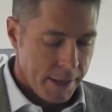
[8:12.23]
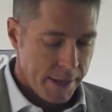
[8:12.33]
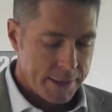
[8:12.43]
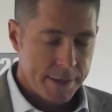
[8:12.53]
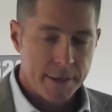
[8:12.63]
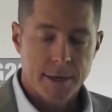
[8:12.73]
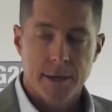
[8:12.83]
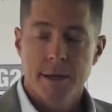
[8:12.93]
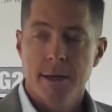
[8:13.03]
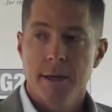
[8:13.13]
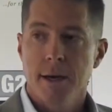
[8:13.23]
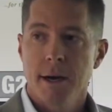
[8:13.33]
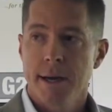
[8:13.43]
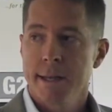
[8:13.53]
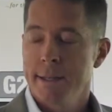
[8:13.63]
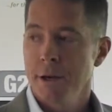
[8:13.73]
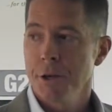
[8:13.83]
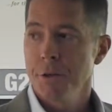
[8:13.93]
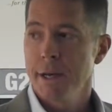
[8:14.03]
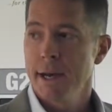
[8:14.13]
And I can
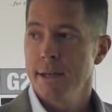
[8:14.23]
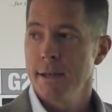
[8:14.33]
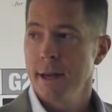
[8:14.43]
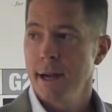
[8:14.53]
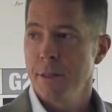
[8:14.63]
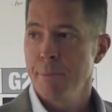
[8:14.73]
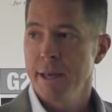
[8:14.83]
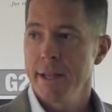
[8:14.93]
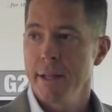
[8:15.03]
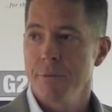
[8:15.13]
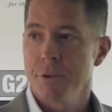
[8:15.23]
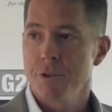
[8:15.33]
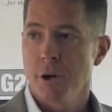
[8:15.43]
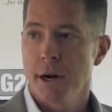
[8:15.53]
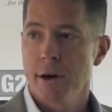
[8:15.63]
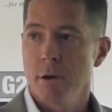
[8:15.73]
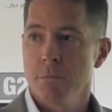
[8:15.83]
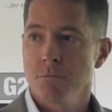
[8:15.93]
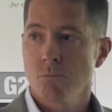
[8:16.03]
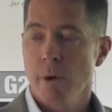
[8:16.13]
tell you that at the beginning of the trial,
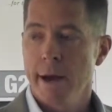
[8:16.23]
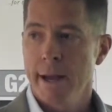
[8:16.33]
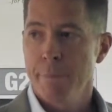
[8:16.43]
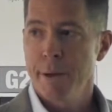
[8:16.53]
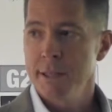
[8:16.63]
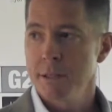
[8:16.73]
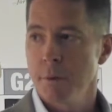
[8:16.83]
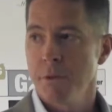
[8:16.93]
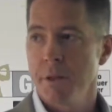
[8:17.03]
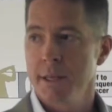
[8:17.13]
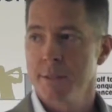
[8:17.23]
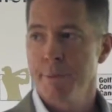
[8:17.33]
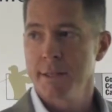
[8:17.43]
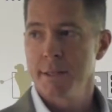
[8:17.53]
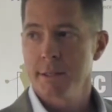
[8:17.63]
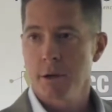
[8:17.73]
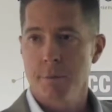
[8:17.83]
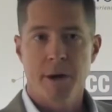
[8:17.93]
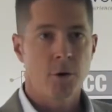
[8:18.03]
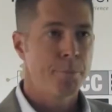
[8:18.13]
I had to pay some of the expenses out
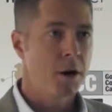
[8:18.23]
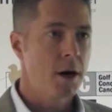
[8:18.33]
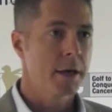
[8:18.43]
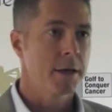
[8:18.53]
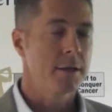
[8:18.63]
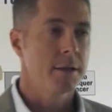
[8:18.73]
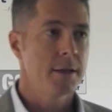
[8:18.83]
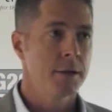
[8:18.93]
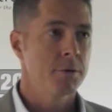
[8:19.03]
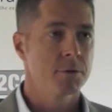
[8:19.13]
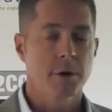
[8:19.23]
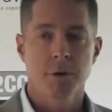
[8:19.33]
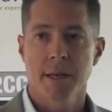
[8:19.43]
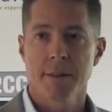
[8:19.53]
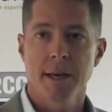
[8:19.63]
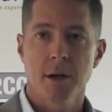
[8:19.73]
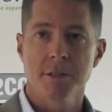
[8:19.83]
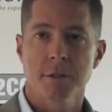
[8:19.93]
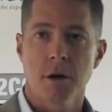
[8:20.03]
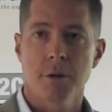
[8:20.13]
of my own pocket. And it was around
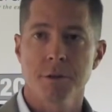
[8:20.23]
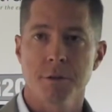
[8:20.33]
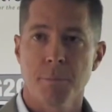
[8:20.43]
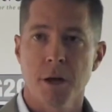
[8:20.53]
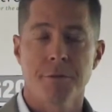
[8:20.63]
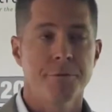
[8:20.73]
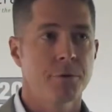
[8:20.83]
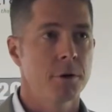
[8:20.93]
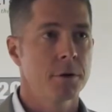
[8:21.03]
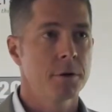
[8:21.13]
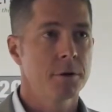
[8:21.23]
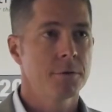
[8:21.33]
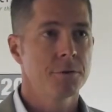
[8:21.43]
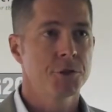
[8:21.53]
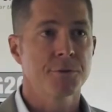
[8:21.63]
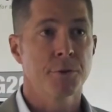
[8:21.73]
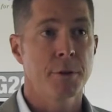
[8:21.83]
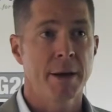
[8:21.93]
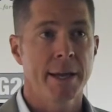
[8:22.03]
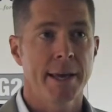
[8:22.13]
$10,000 a month just for
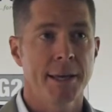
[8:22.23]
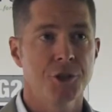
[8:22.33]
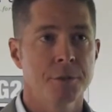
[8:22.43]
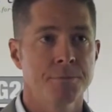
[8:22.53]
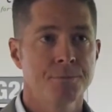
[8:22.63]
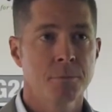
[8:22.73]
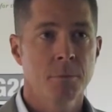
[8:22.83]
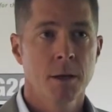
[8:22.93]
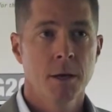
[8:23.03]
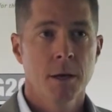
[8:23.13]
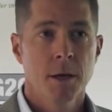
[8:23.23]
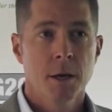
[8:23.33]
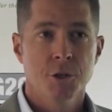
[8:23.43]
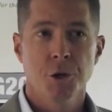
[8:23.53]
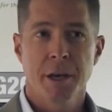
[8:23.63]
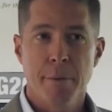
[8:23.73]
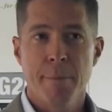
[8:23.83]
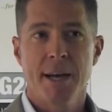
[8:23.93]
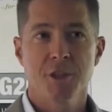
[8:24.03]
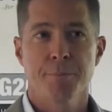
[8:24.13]
the medication. So you can
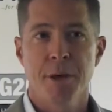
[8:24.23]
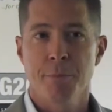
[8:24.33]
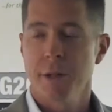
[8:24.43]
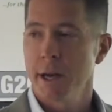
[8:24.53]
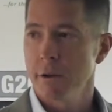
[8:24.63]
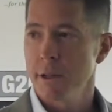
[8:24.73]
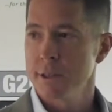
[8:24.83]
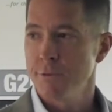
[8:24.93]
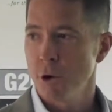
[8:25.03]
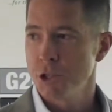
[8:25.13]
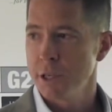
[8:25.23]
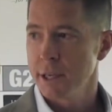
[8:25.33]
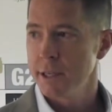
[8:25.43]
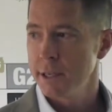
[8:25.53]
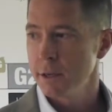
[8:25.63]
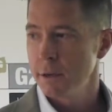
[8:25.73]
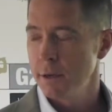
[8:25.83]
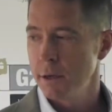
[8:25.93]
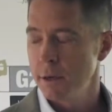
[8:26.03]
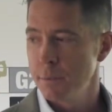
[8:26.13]
imagine people that are less
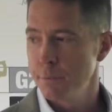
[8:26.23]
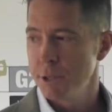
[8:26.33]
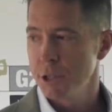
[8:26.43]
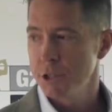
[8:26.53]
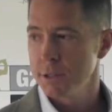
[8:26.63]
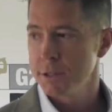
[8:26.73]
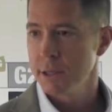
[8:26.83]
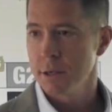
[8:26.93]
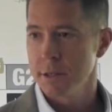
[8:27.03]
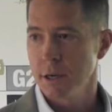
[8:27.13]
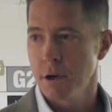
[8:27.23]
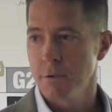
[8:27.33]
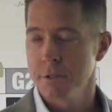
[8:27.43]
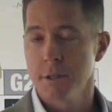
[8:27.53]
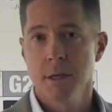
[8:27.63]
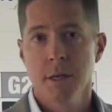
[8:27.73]
fortunate positions than ourselves,